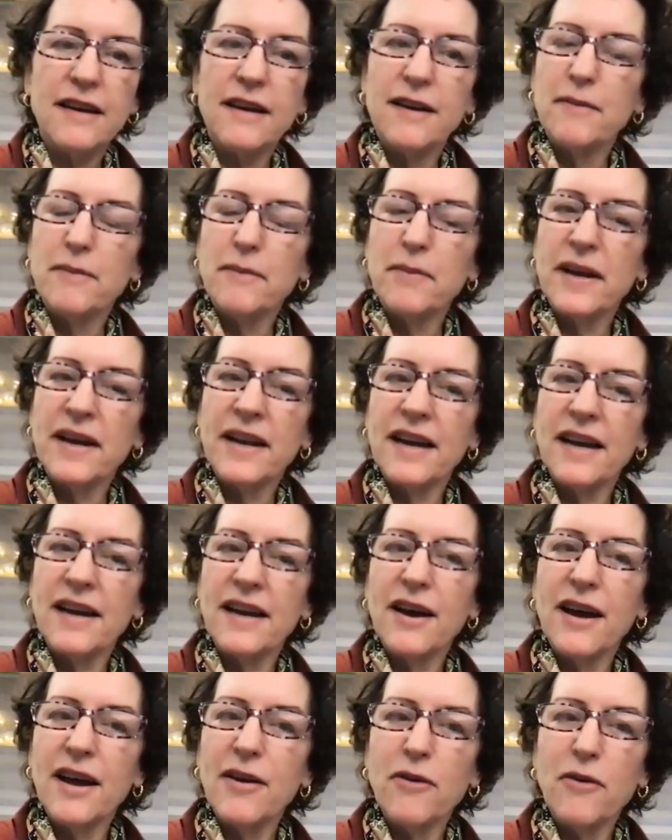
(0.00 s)
but
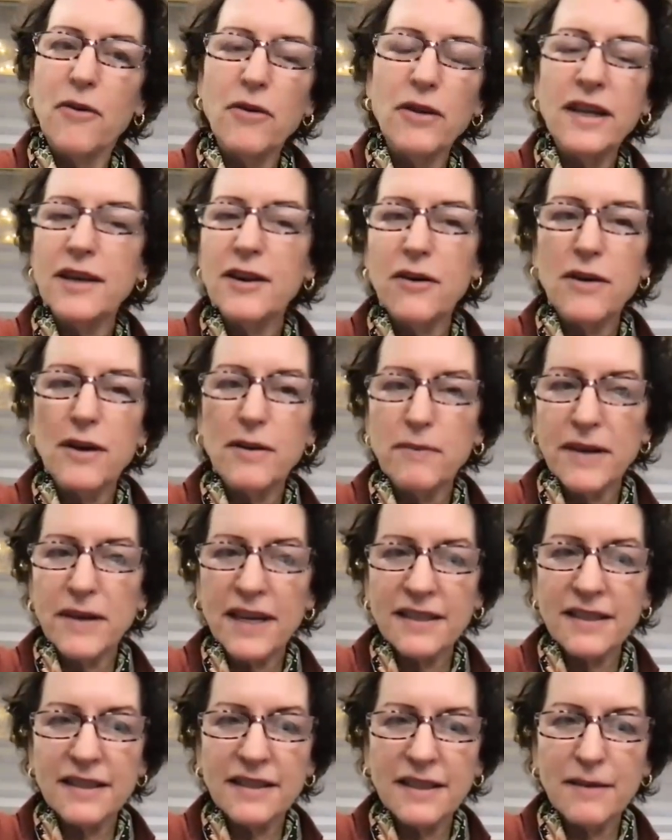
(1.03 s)
I only know it
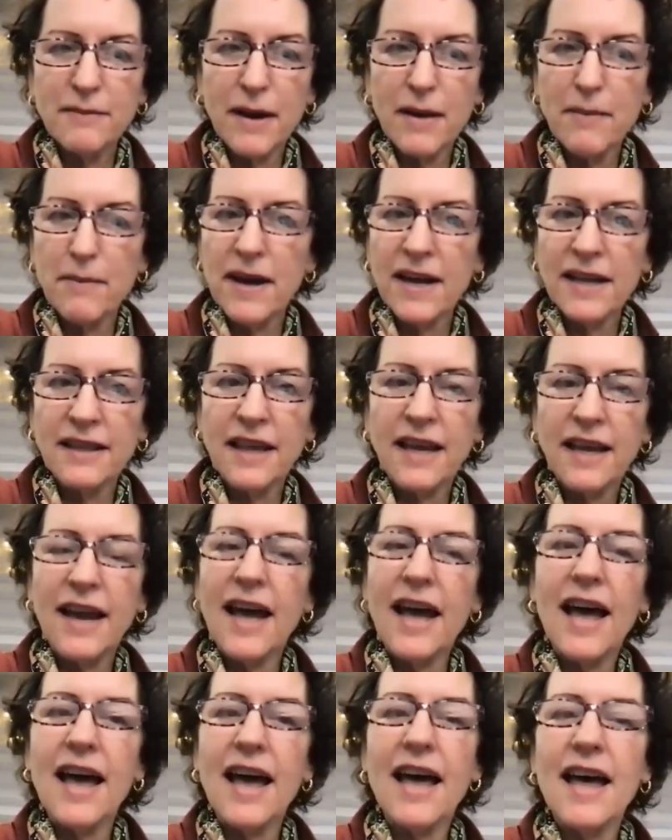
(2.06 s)
because it's in my mind. Like,
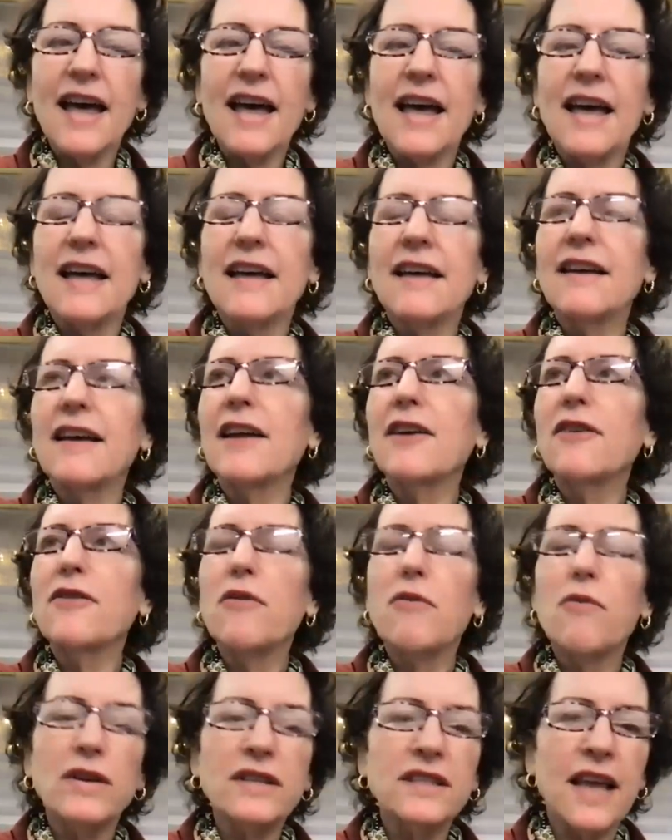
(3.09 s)
I don't know
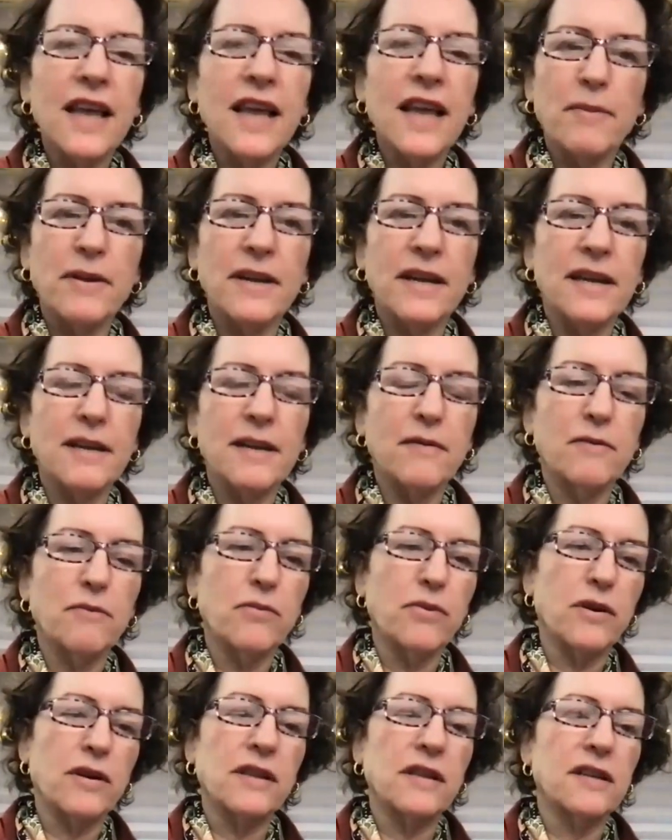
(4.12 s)
what's happening in
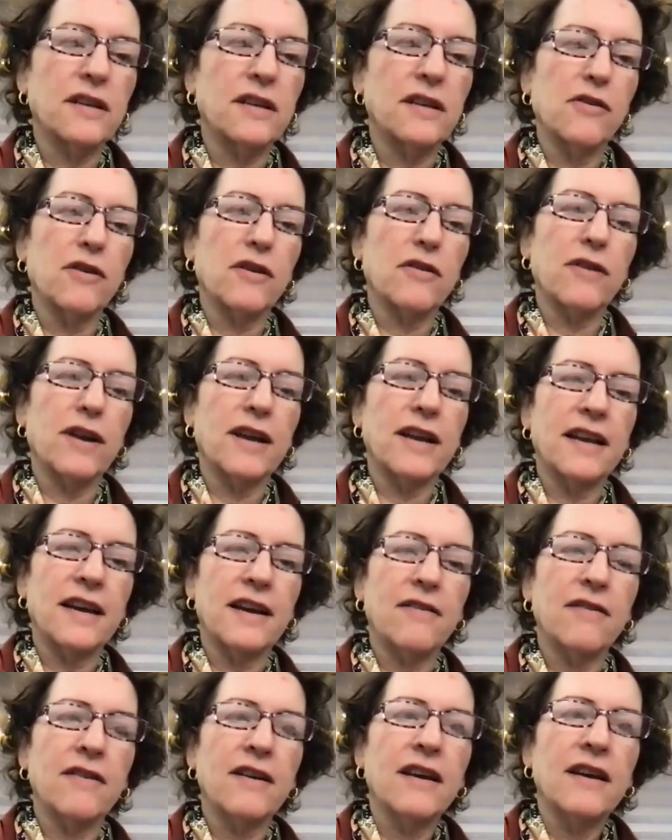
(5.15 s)
Brooklyn, New York right
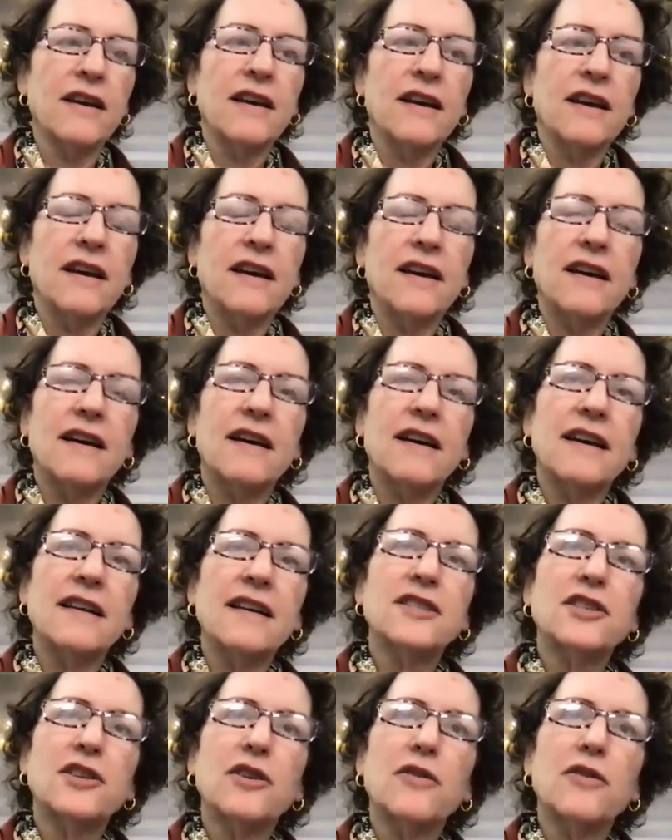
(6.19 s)
now. And
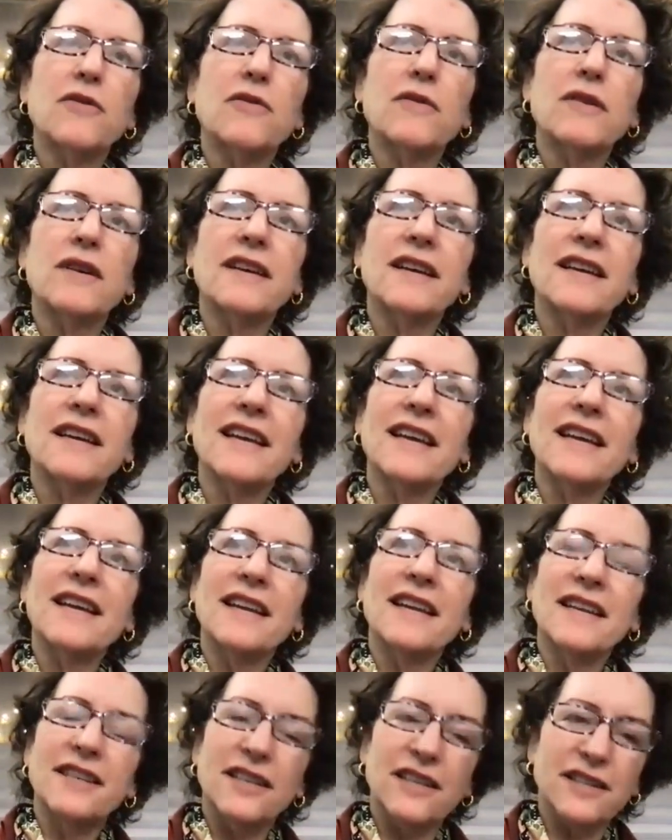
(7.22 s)
so
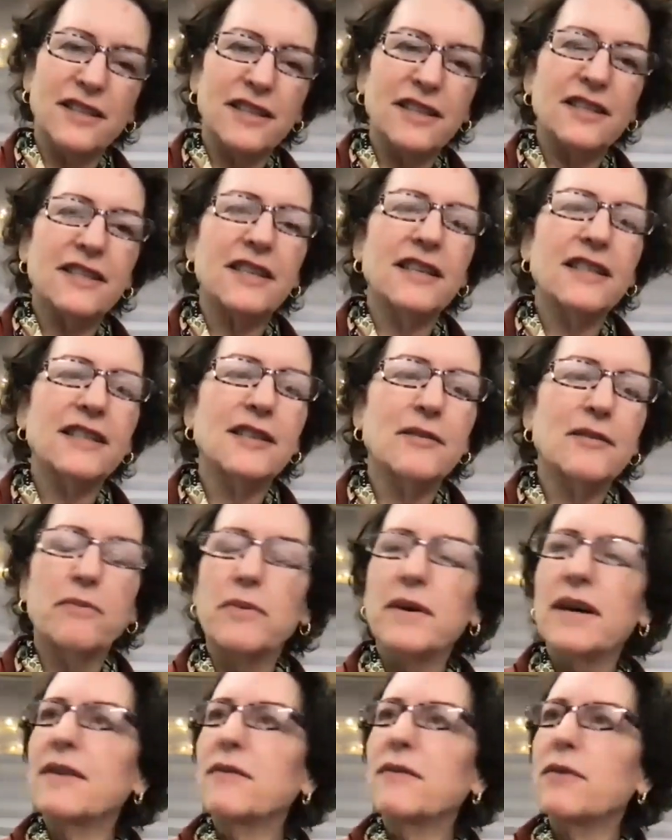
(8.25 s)
it does exist.
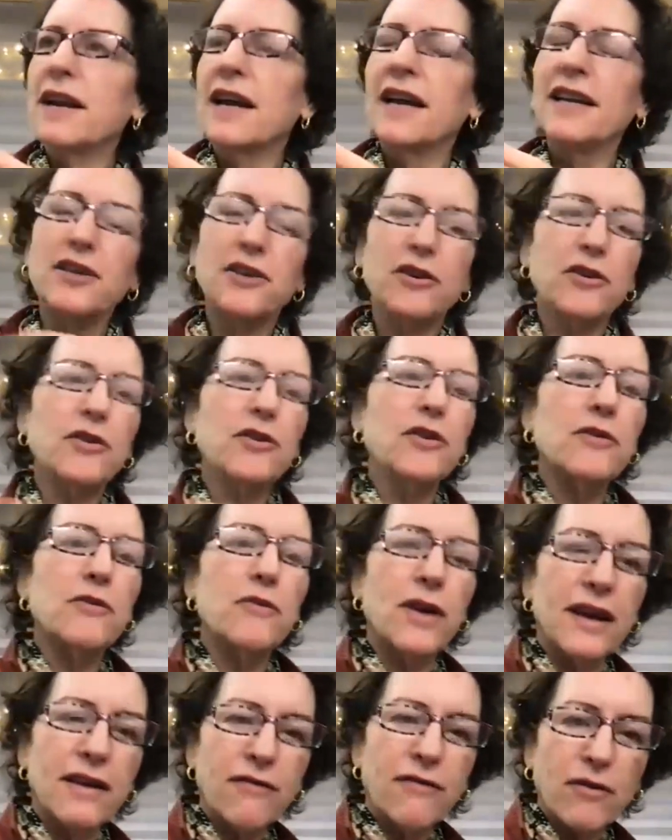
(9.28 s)
But when I turn
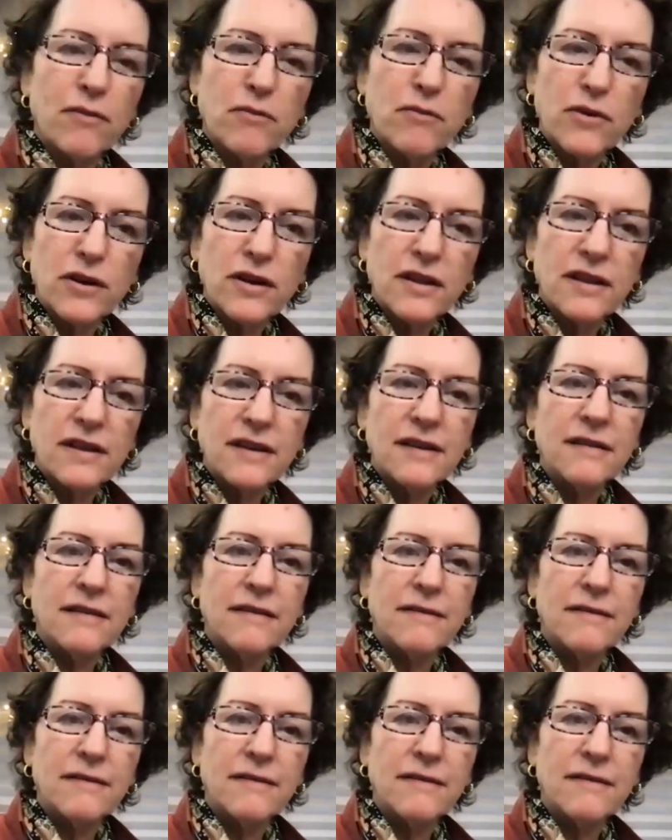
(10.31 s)
away from Brooklyn,